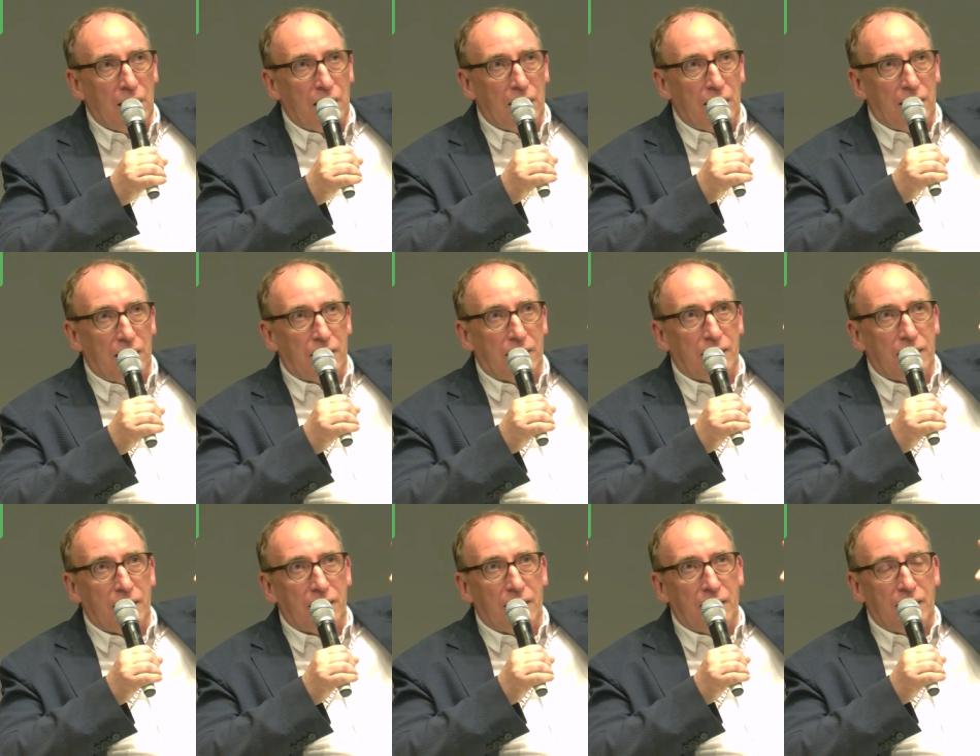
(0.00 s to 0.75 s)
a
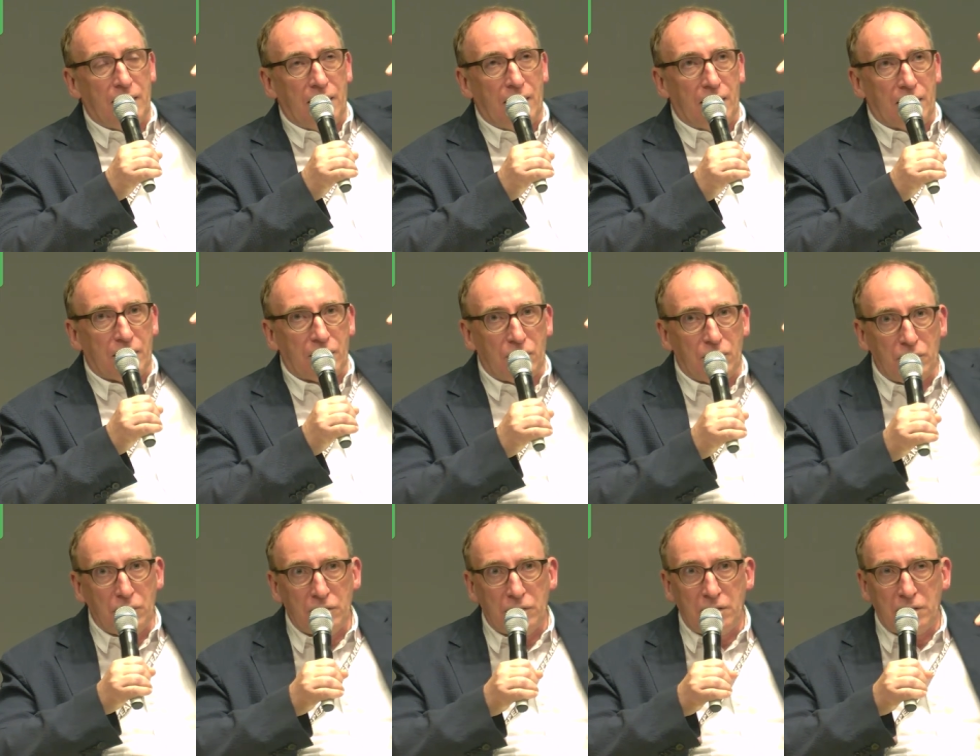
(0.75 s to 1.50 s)

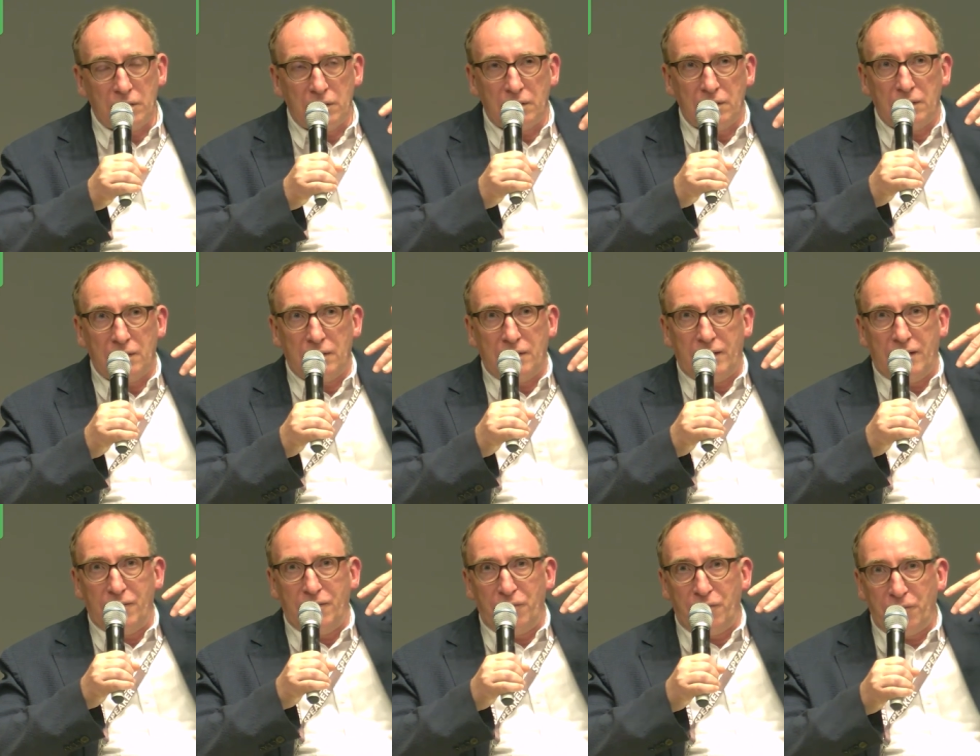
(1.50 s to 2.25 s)
good
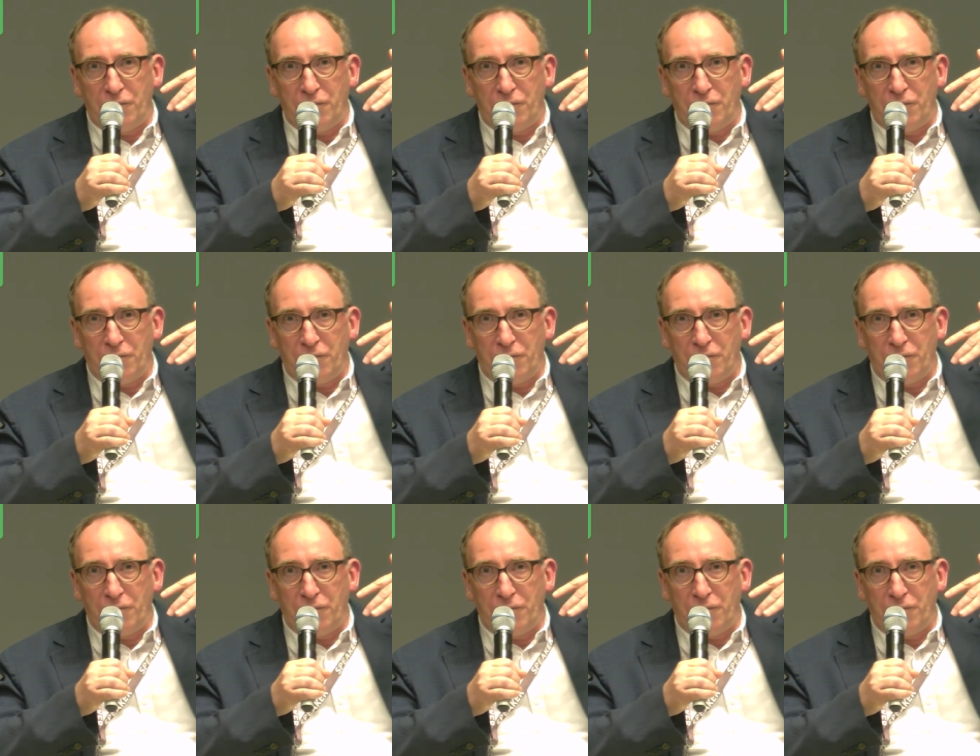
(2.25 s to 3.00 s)
and fair
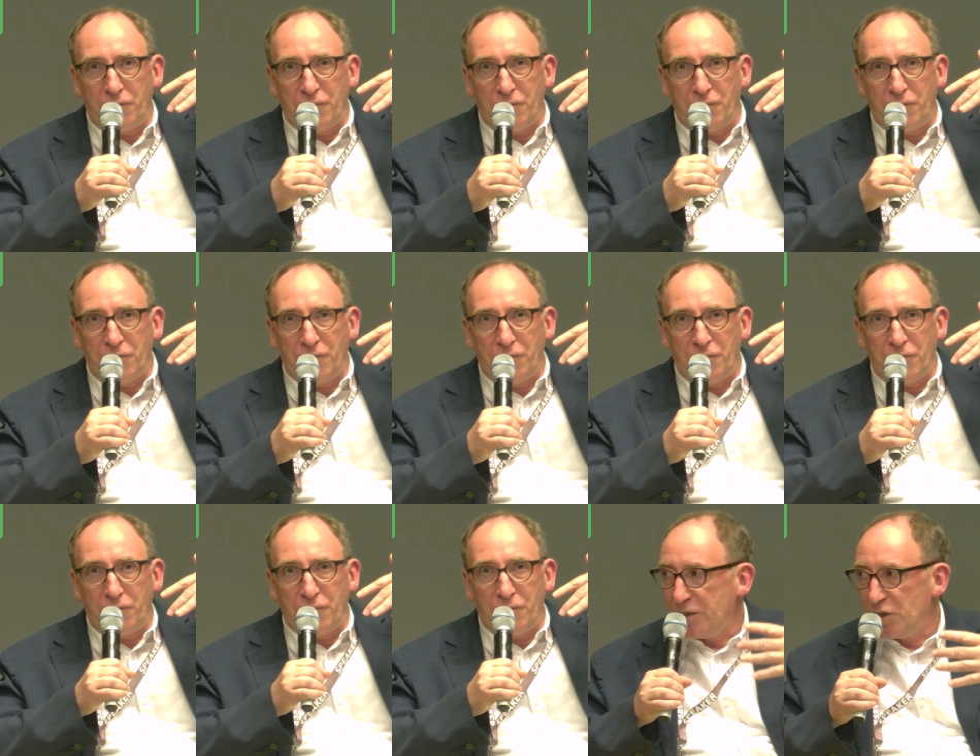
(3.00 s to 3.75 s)

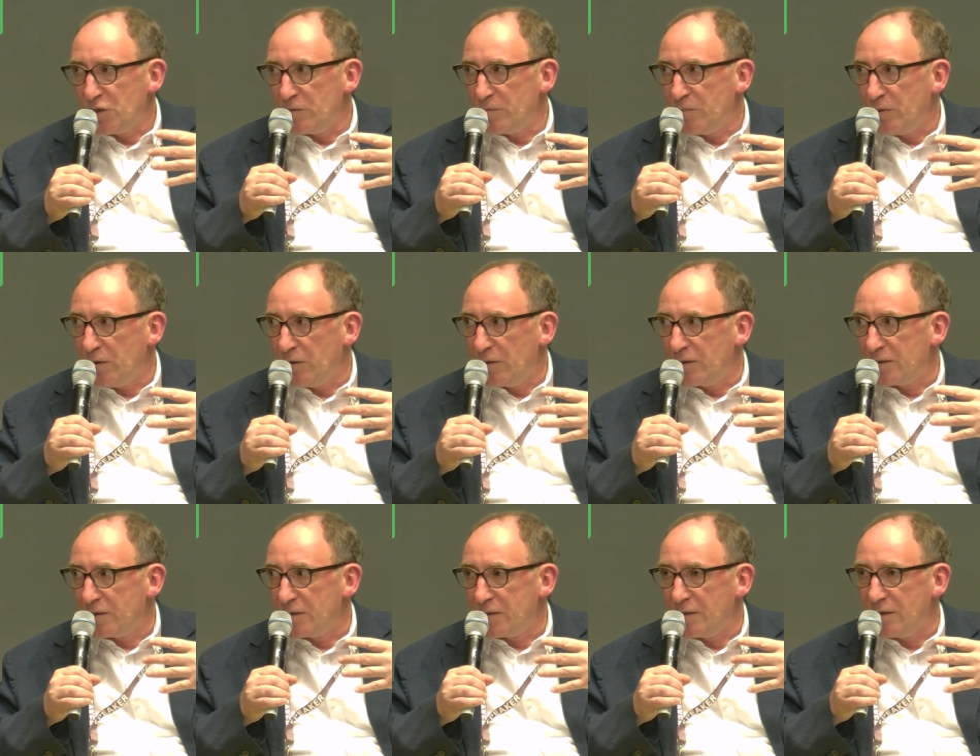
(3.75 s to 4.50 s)
immigration
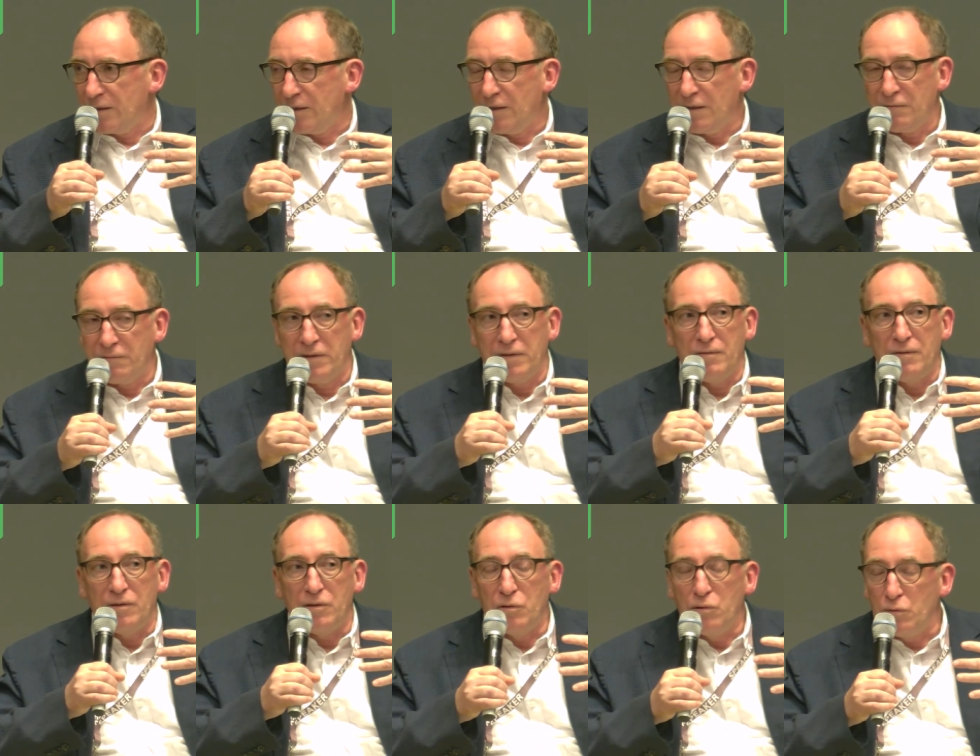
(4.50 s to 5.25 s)
policy, we
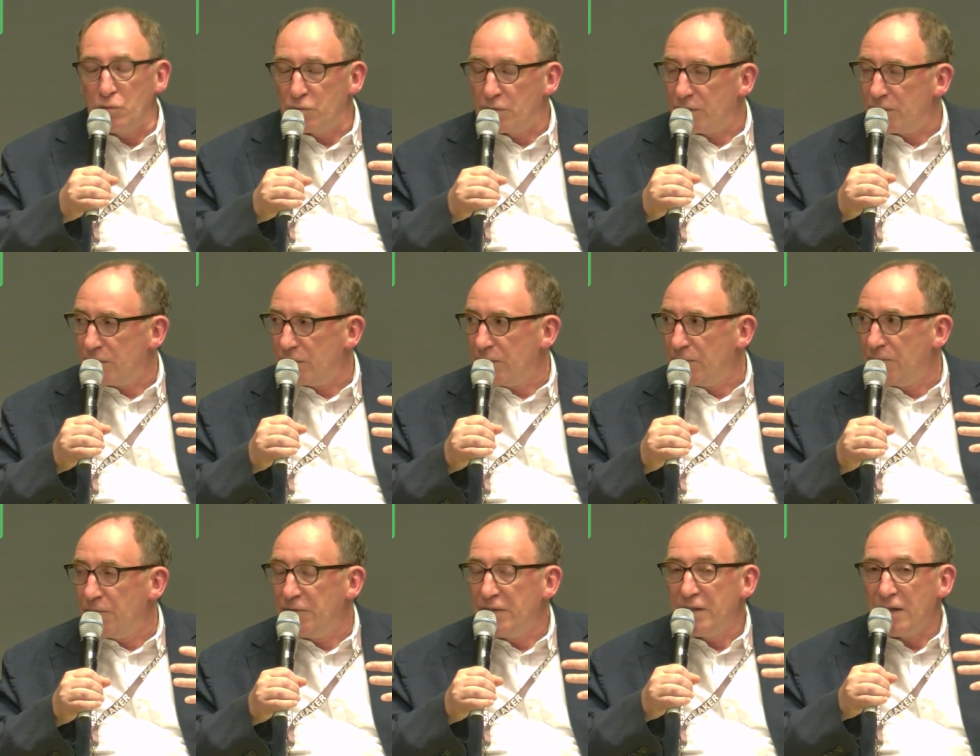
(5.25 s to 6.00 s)
lose.
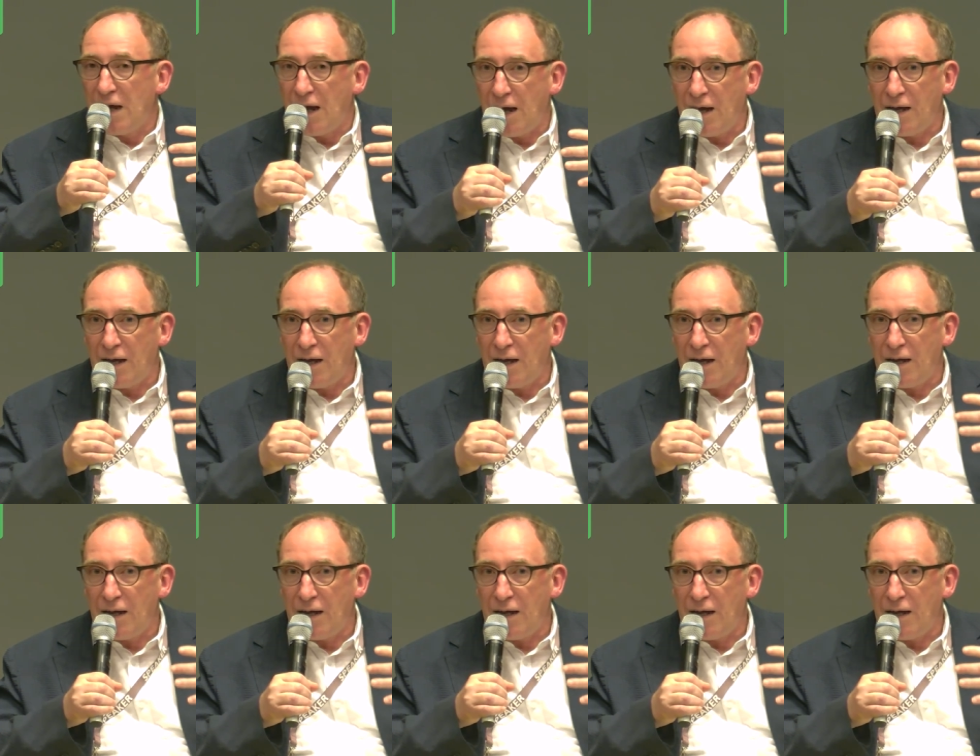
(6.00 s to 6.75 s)
We aren't
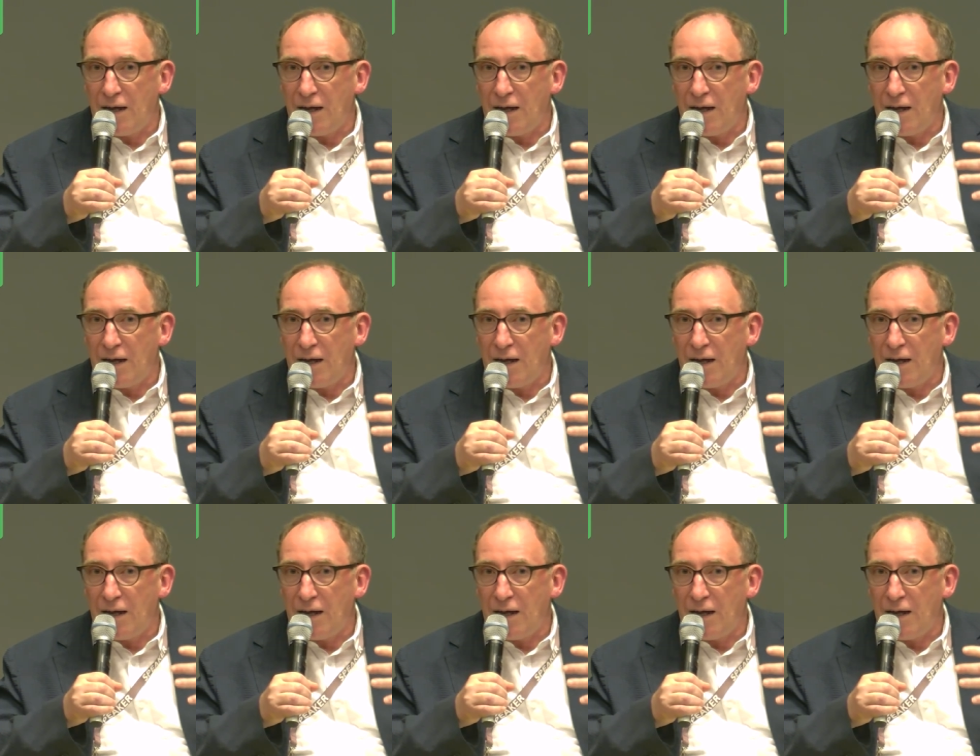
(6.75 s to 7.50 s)
able
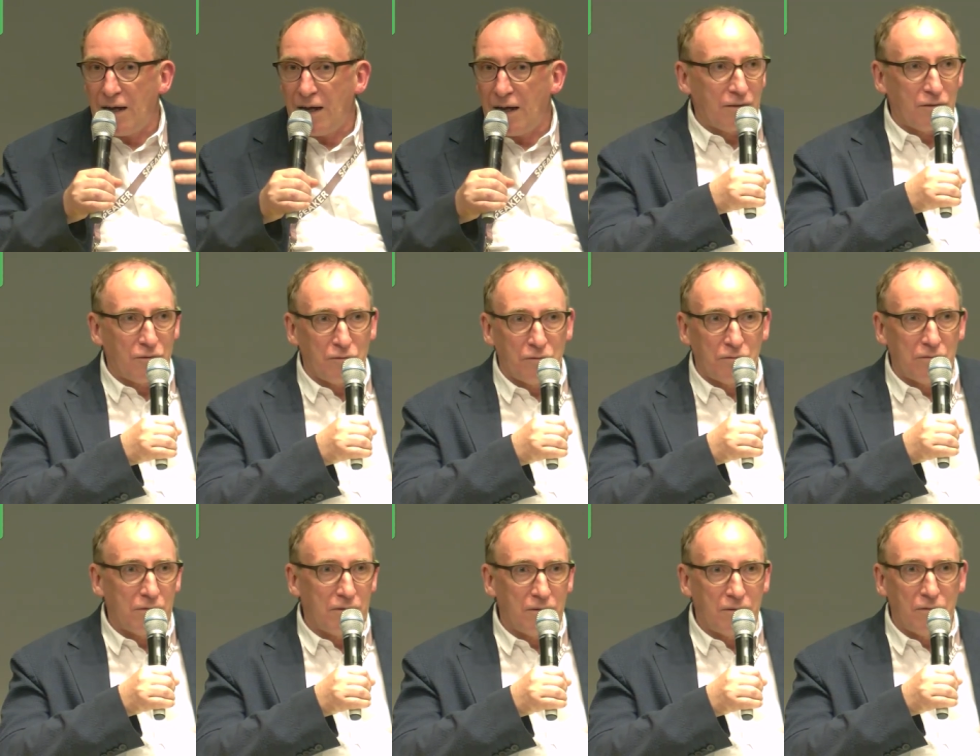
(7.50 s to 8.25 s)
to
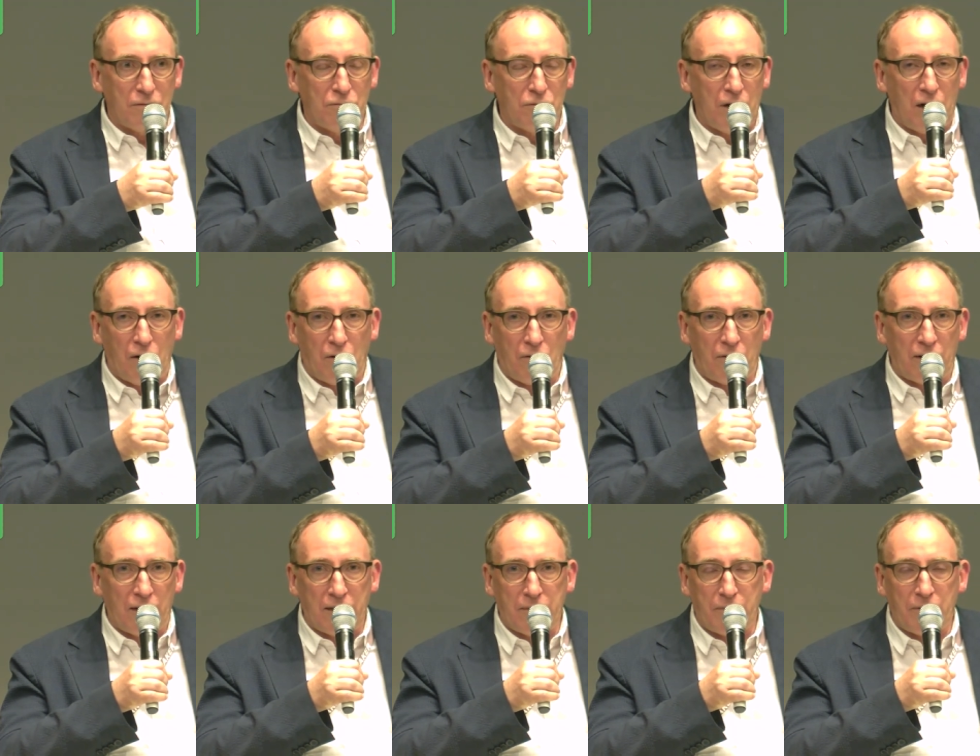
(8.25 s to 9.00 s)
do
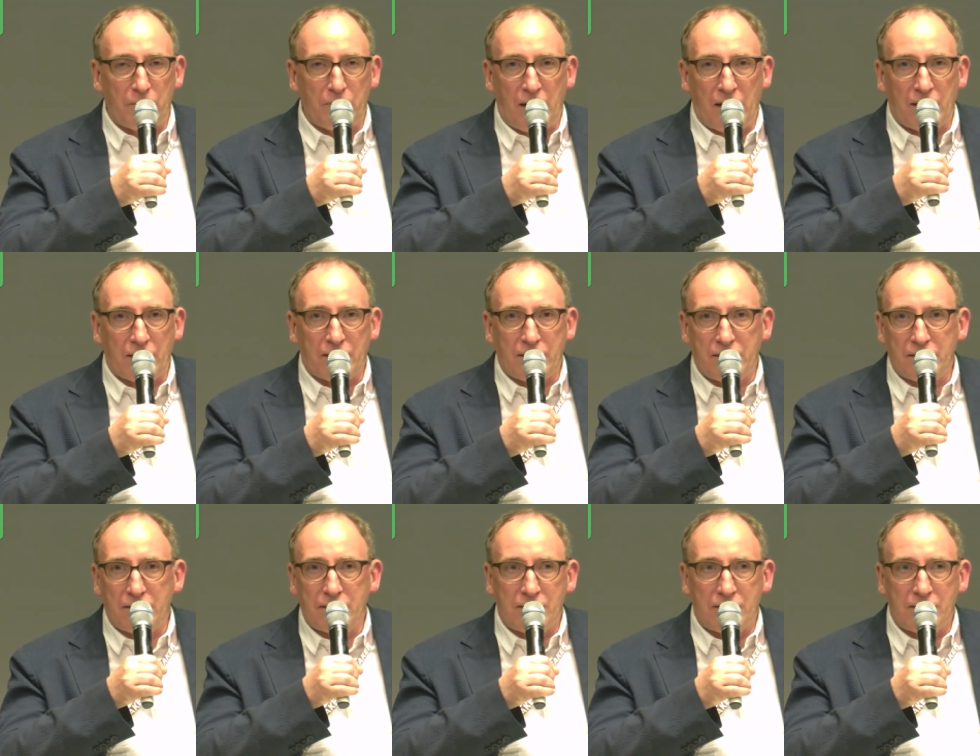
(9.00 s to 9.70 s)
our labor market